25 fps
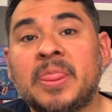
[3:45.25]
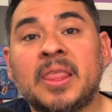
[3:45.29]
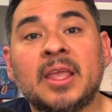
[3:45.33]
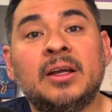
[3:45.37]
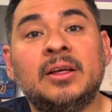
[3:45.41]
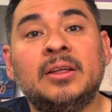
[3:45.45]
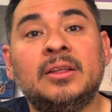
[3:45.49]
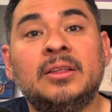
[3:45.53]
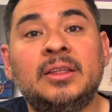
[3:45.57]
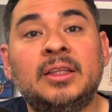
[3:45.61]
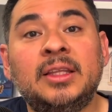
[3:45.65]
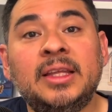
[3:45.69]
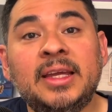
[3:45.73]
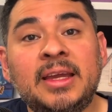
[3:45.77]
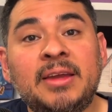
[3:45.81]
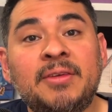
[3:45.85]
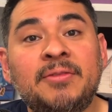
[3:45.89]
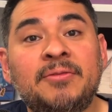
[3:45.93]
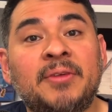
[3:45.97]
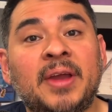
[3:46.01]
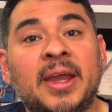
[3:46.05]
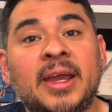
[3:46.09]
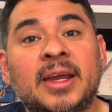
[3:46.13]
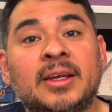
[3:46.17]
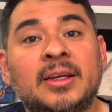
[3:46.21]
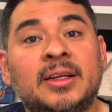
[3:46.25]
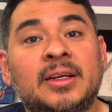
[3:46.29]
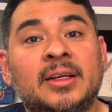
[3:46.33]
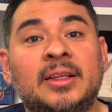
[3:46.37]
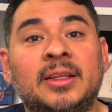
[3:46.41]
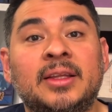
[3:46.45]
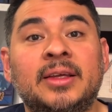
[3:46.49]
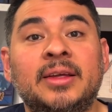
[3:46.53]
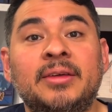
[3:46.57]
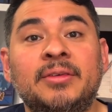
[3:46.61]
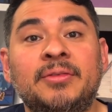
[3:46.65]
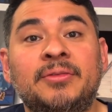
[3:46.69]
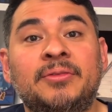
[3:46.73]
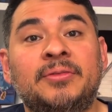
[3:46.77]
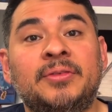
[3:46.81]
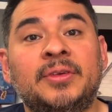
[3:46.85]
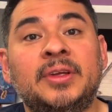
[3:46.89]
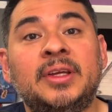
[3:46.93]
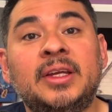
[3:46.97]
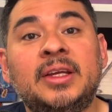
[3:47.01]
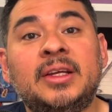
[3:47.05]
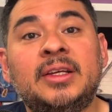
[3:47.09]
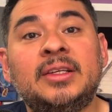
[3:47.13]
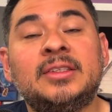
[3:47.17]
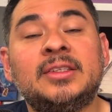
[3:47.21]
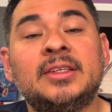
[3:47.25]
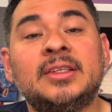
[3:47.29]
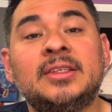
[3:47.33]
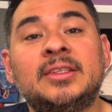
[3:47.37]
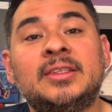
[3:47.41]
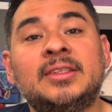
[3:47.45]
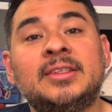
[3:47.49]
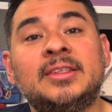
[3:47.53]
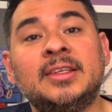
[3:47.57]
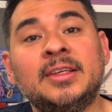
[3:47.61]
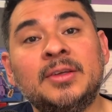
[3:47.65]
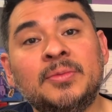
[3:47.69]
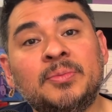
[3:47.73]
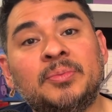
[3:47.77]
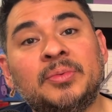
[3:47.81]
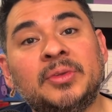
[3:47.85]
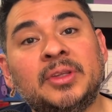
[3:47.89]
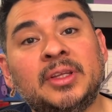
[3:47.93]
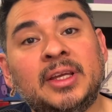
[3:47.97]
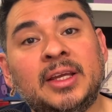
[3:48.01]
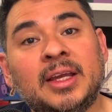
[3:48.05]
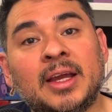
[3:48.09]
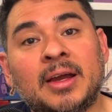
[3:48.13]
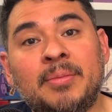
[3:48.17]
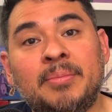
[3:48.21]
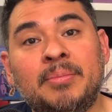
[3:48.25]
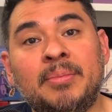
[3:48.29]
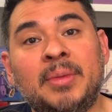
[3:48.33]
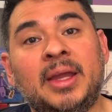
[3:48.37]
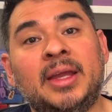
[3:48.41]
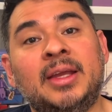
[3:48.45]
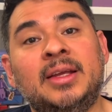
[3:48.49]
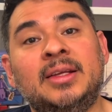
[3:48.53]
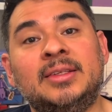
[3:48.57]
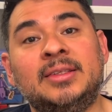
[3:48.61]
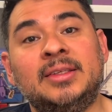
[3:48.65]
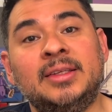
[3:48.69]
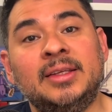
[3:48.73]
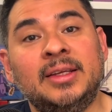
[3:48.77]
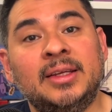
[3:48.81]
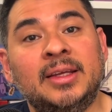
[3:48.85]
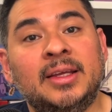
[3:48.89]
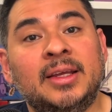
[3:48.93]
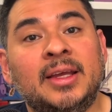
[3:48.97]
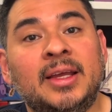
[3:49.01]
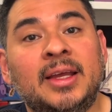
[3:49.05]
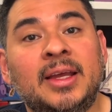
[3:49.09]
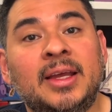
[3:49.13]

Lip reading: Lee Van Cleef is simply amazing.